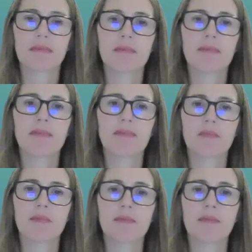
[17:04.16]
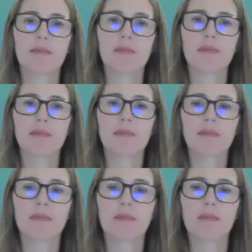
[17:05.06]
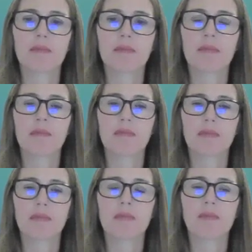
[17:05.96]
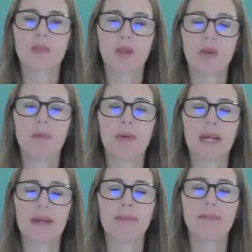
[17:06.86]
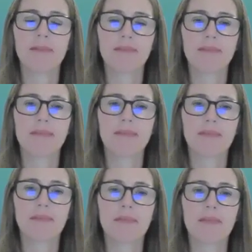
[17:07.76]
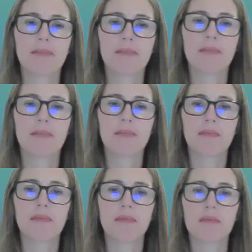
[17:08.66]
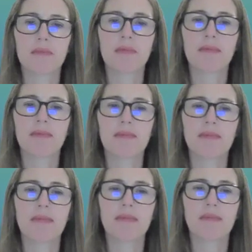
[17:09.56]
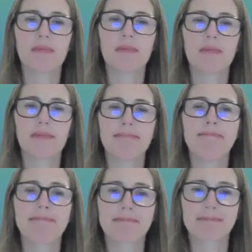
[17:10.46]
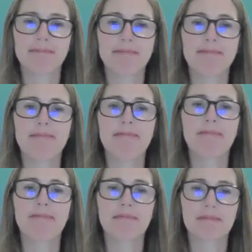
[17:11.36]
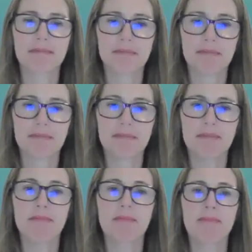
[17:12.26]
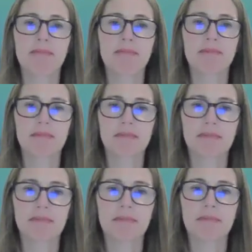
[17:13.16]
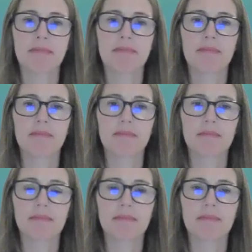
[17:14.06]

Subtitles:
offering universal transitional kindergarten to all 4-year-olds, let's not forget the kindergartners, the 5-year-olds. Just continuing that overall effort